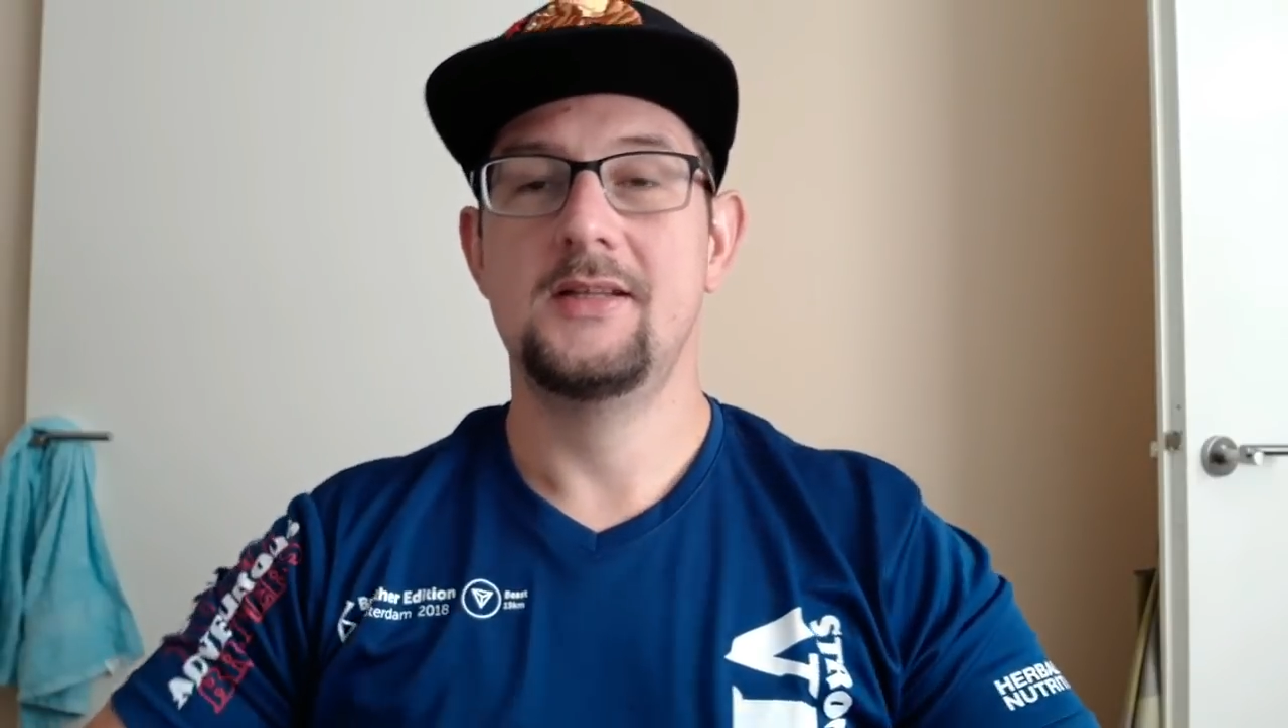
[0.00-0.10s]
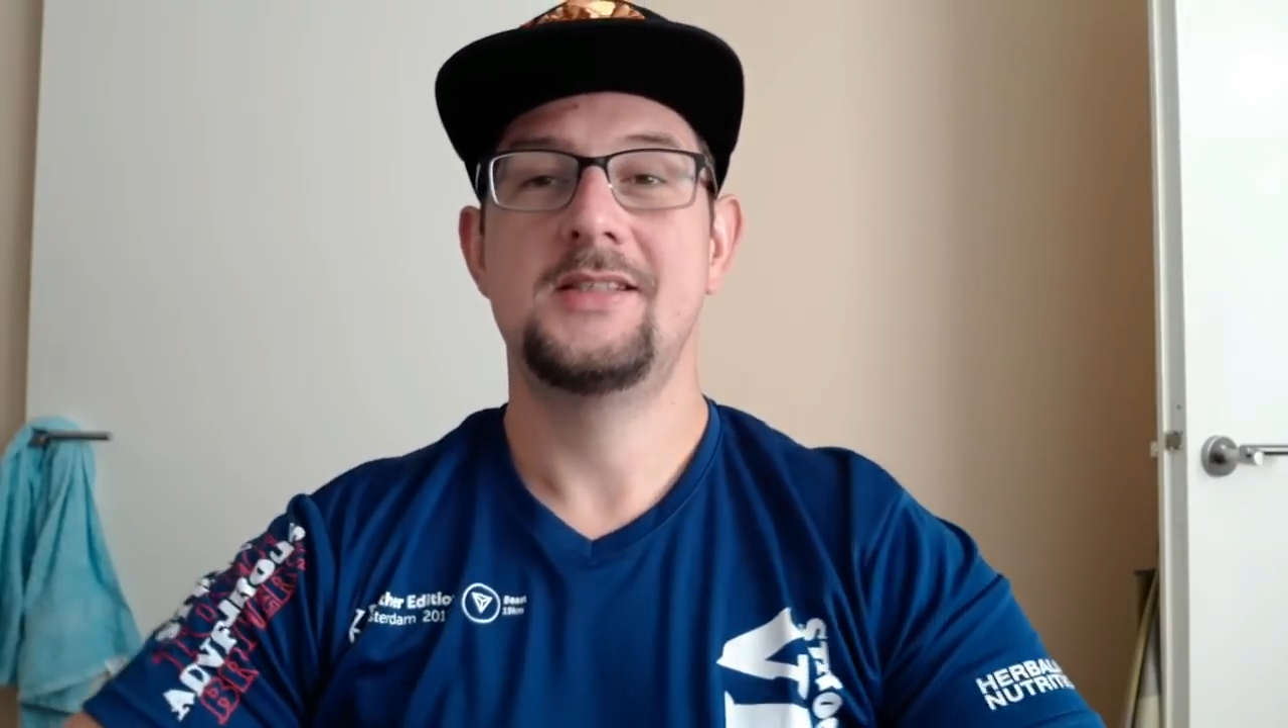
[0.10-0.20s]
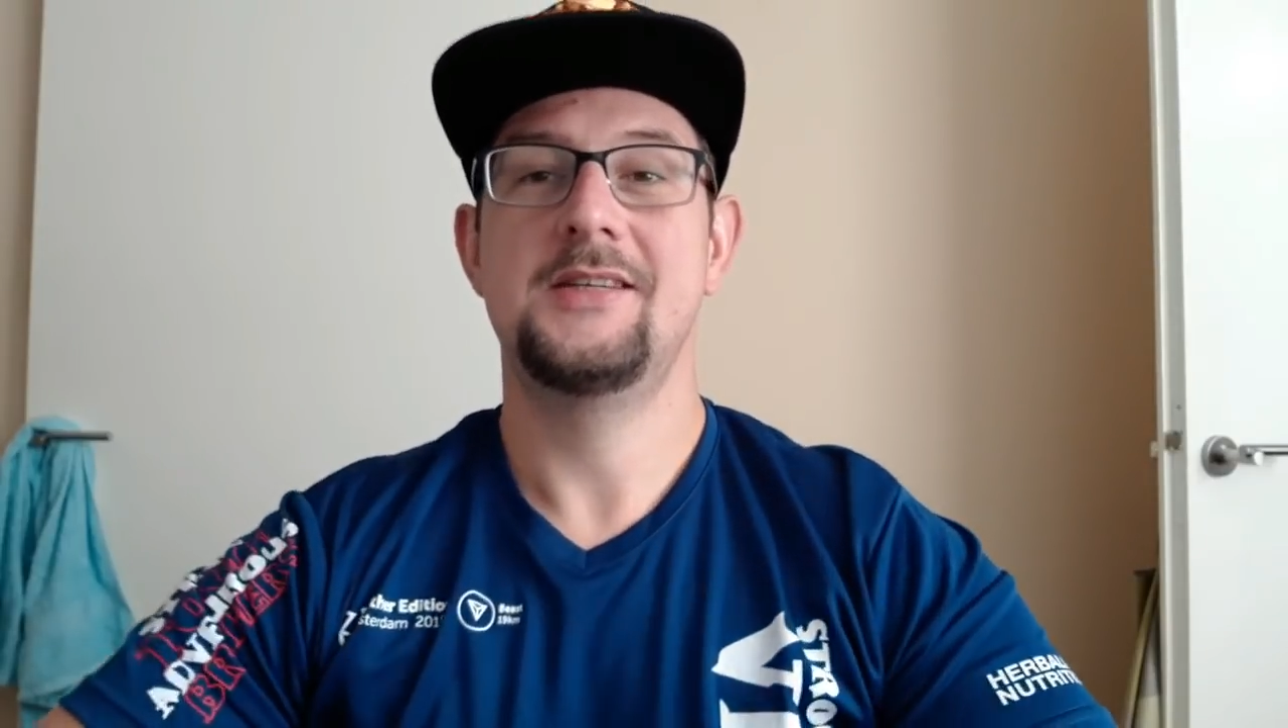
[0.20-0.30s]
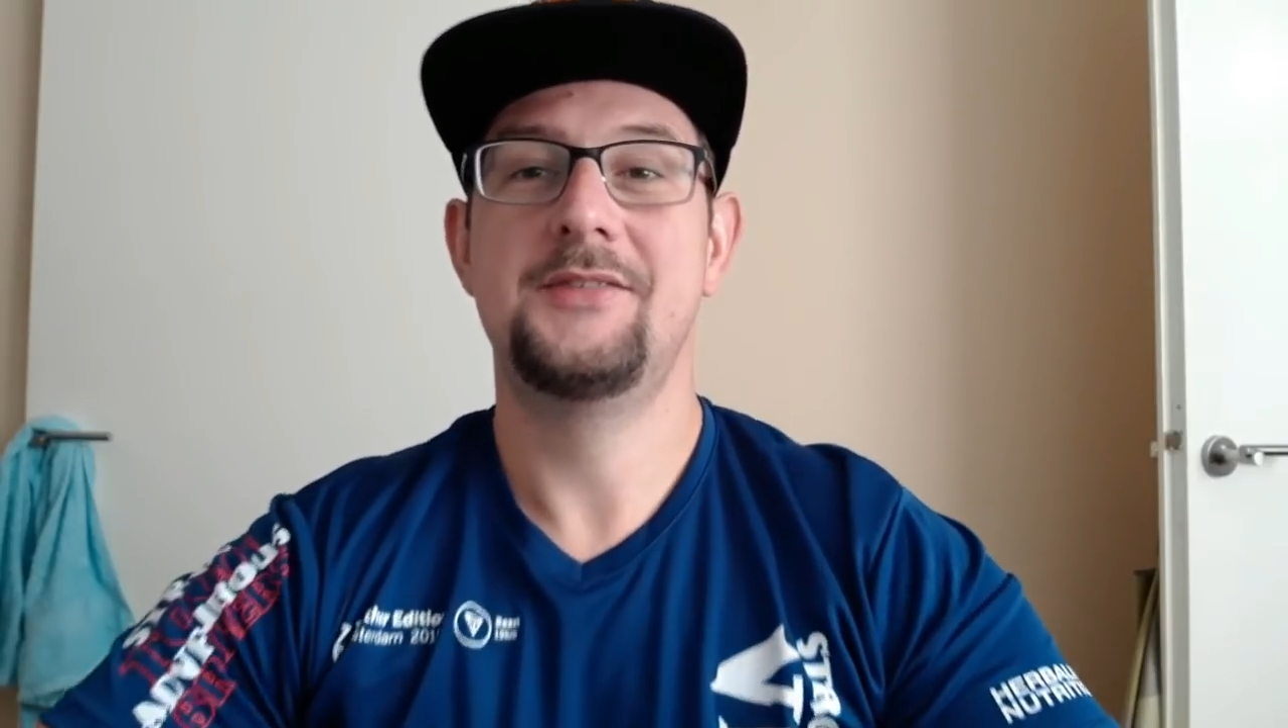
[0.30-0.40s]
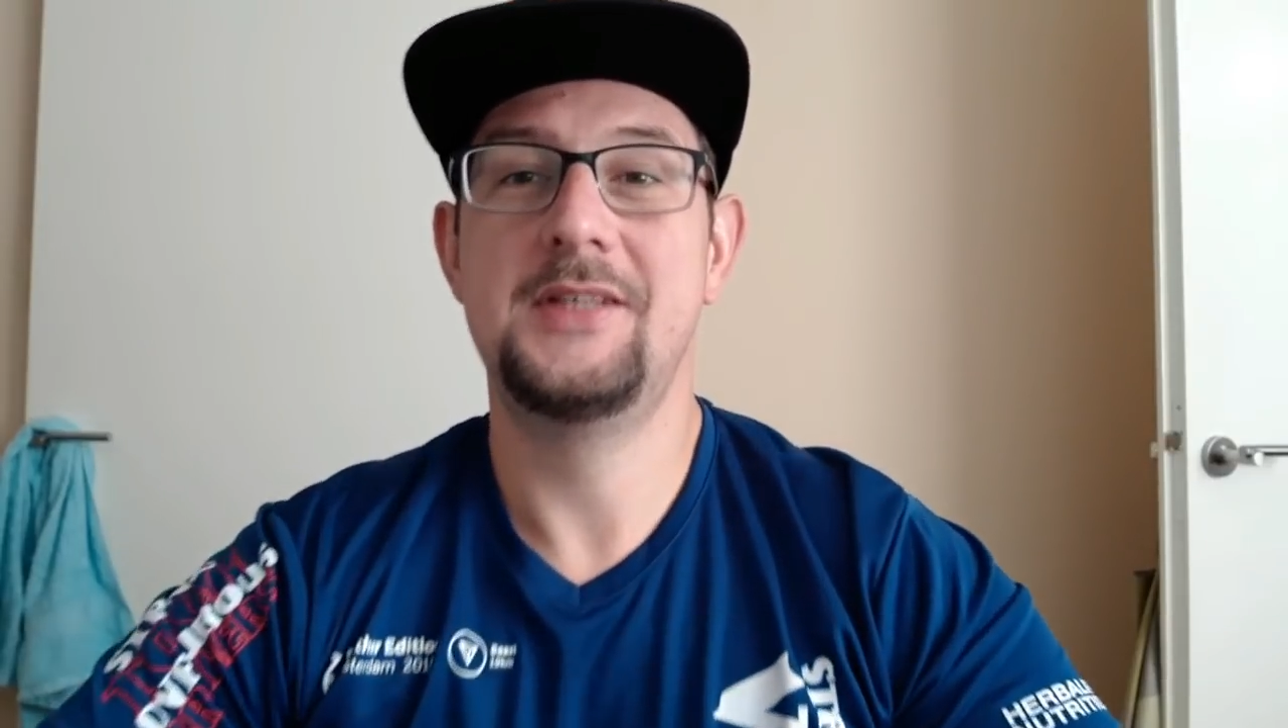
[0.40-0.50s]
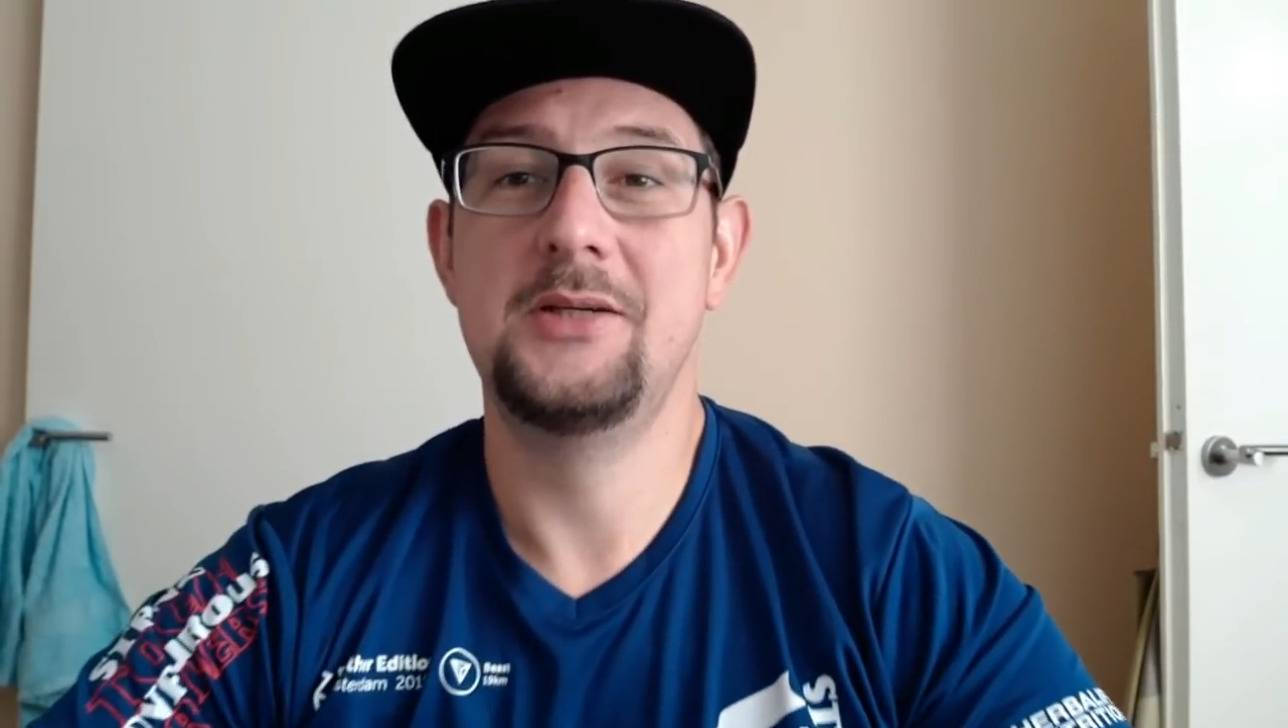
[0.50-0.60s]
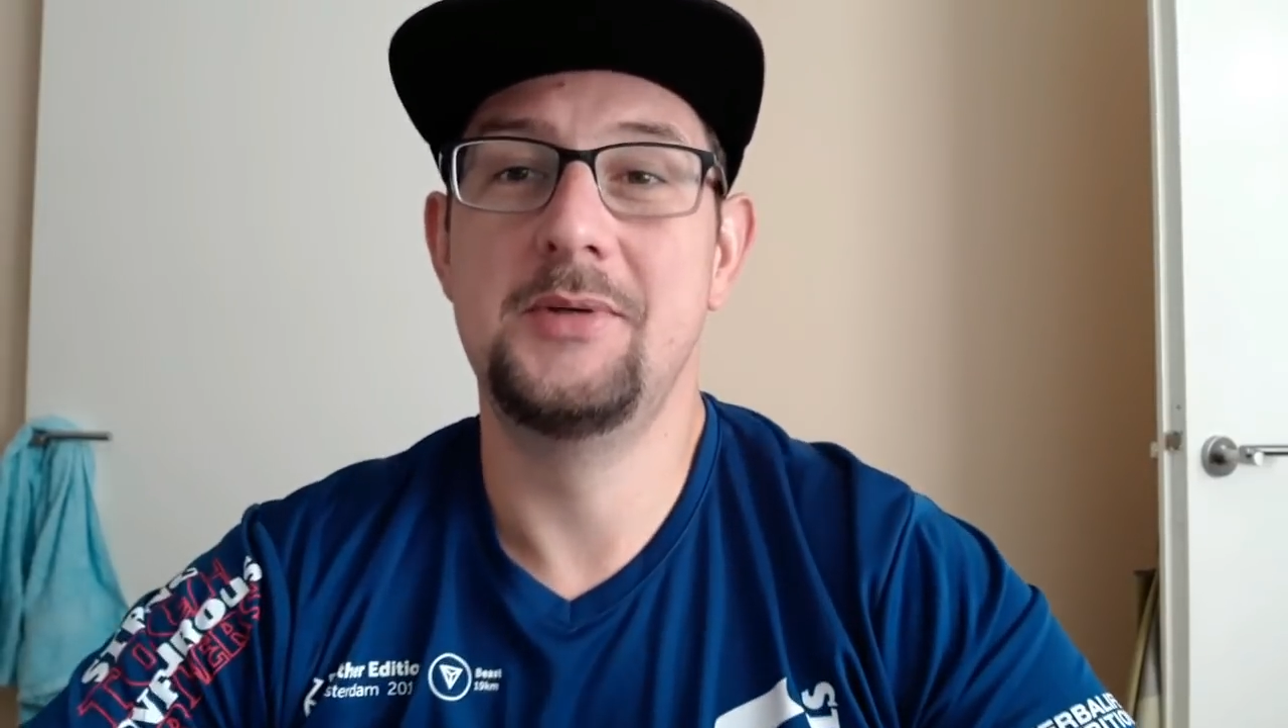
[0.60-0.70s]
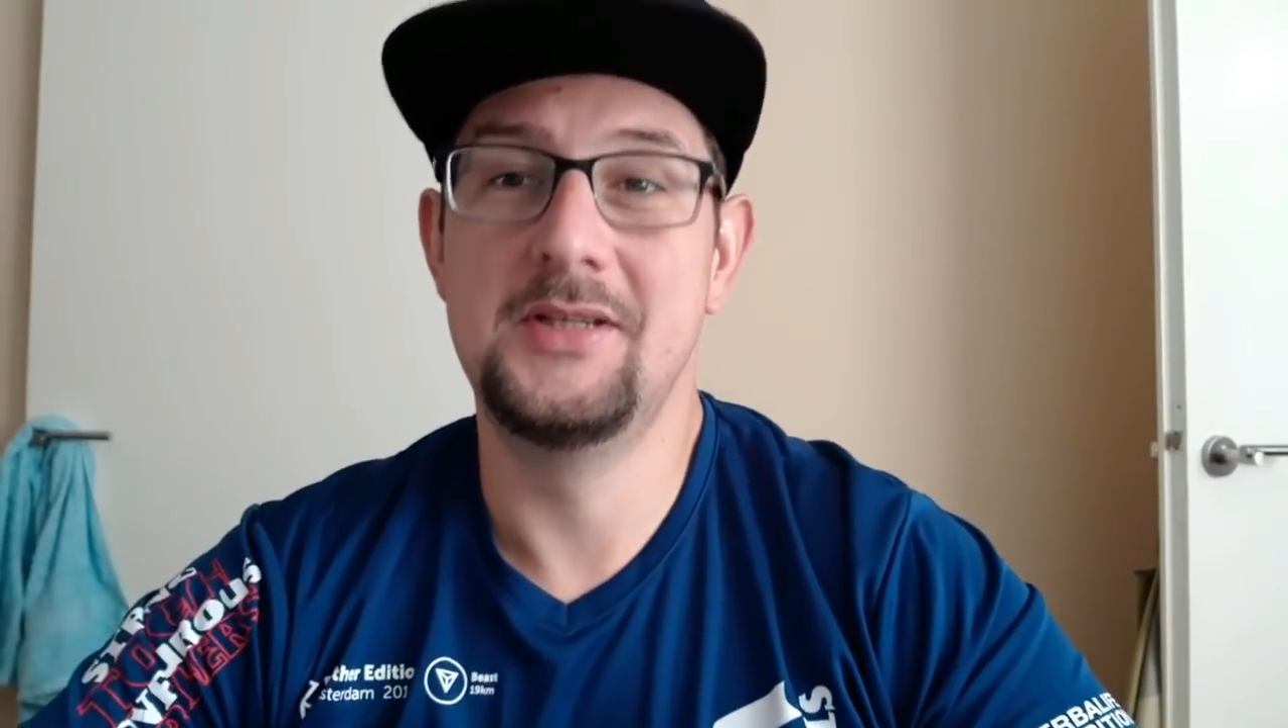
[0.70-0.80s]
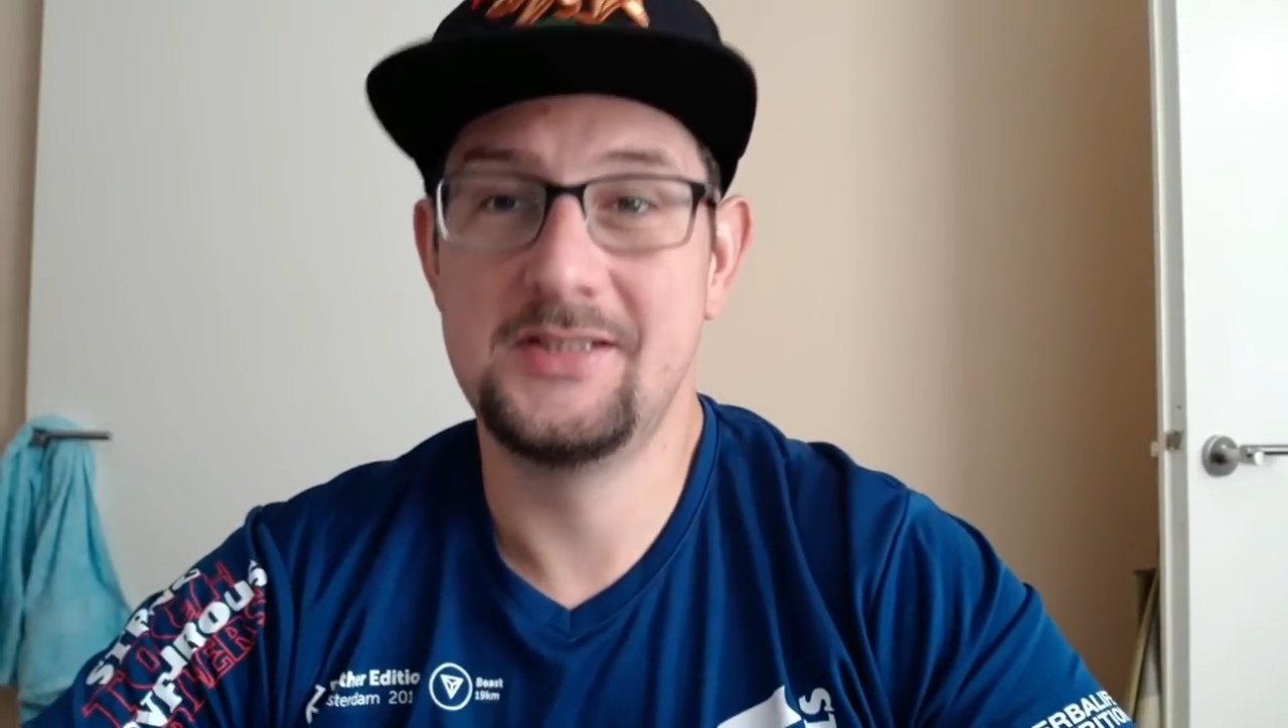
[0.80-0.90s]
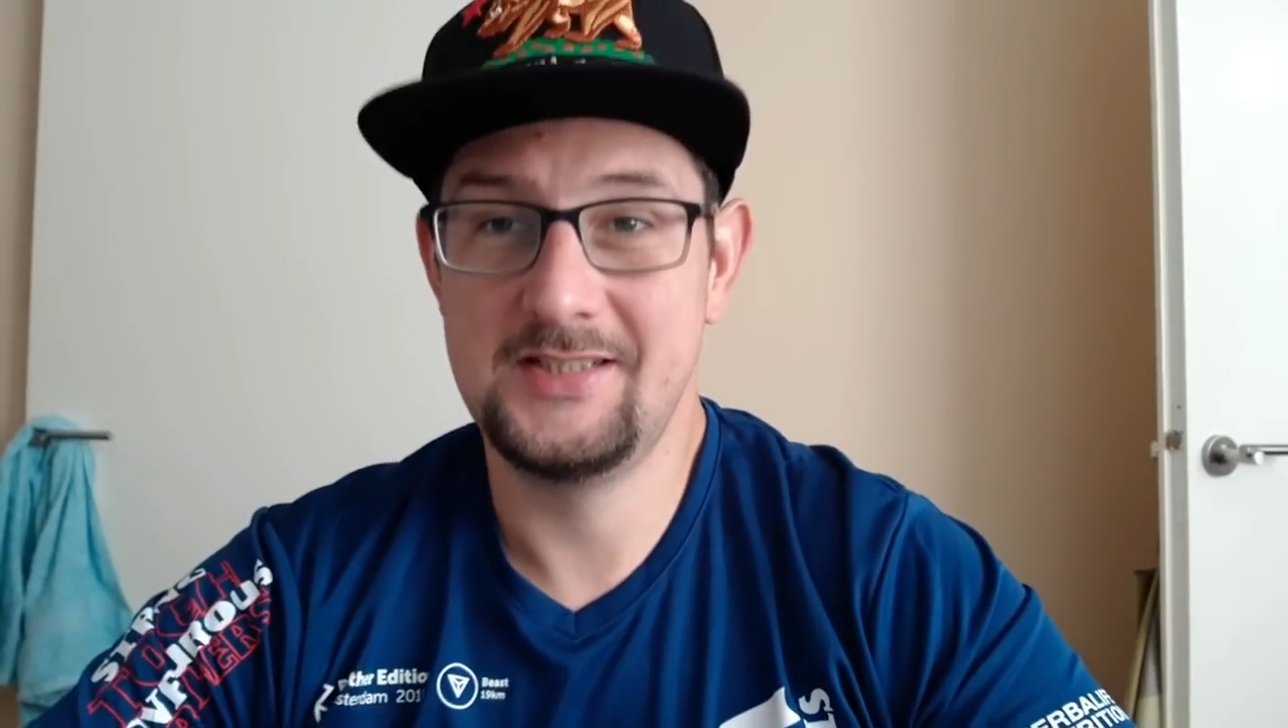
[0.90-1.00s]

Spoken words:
7 kilometers